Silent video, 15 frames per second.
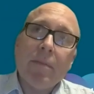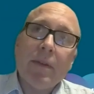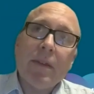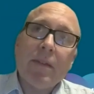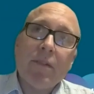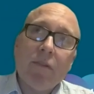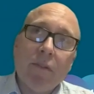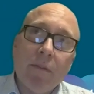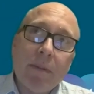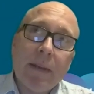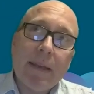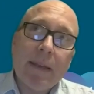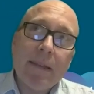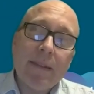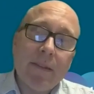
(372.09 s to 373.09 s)
It's a
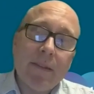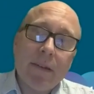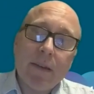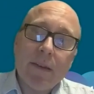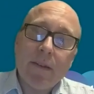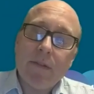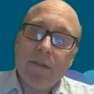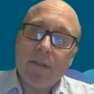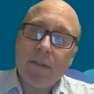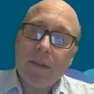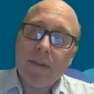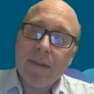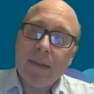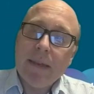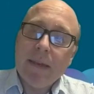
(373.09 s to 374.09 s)
complicated
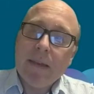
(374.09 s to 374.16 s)
diagnosis.